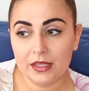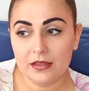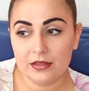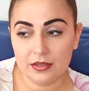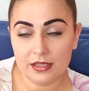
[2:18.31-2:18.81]

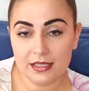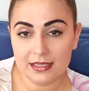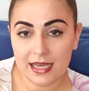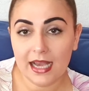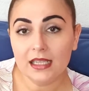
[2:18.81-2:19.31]
certain
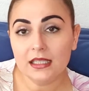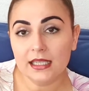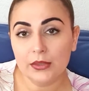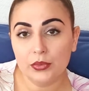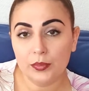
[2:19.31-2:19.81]
style,
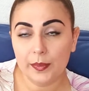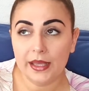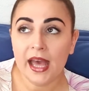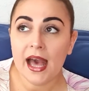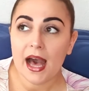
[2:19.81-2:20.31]
it would
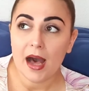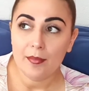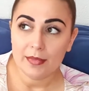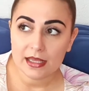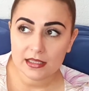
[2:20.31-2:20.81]
be a
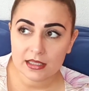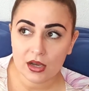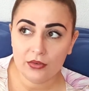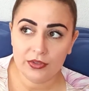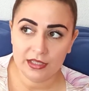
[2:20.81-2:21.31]
mix
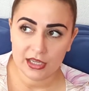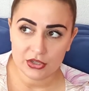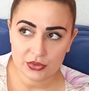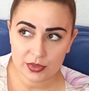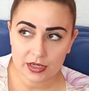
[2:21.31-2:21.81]
of
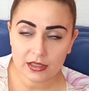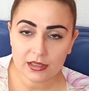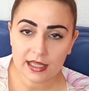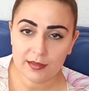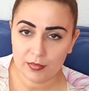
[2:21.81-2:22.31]

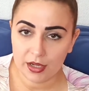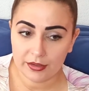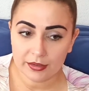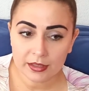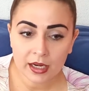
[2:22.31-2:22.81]
industrial and
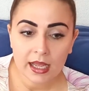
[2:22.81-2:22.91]
modern.